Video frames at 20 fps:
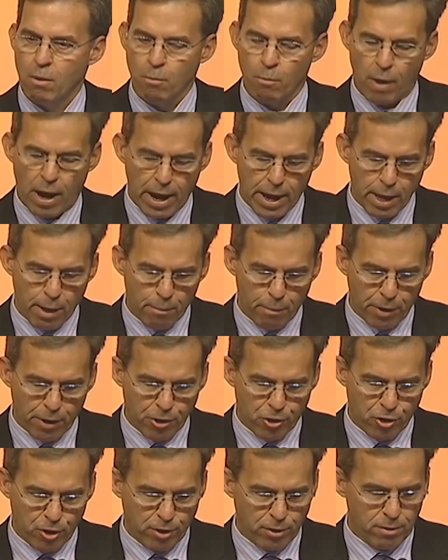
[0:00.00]
My
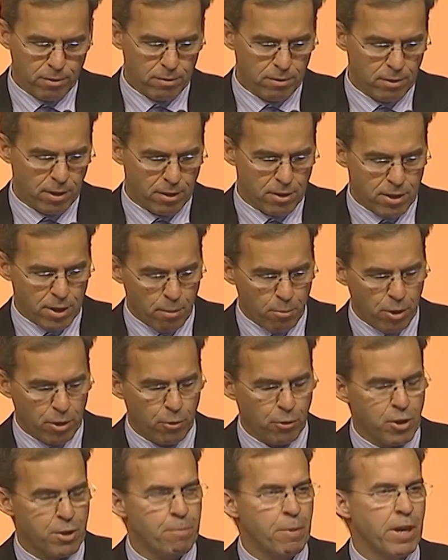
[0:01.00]
ambition, as someone
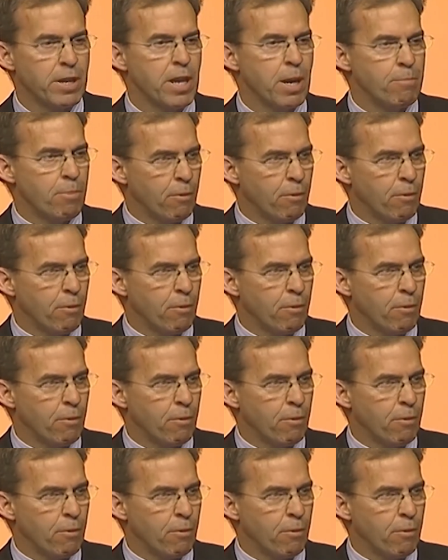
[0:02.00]
who has spent a